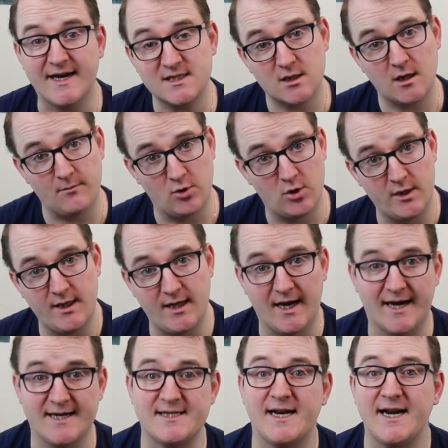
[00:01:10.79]
extra money
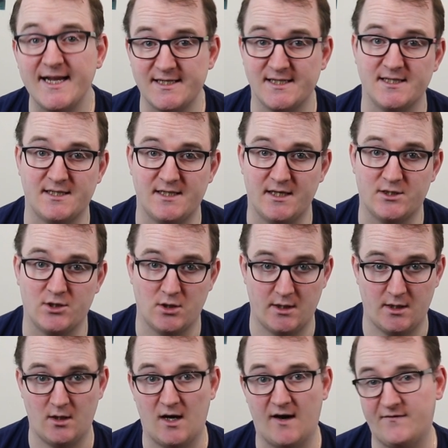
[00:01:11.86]
and get an agency so
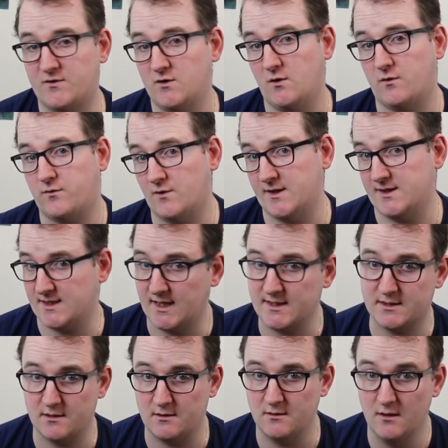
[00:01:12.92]
they don't have to go through this
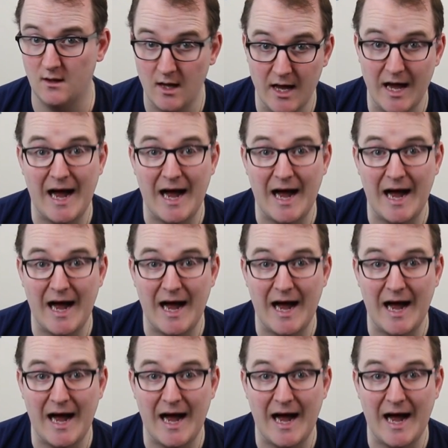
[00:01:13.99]
hassle.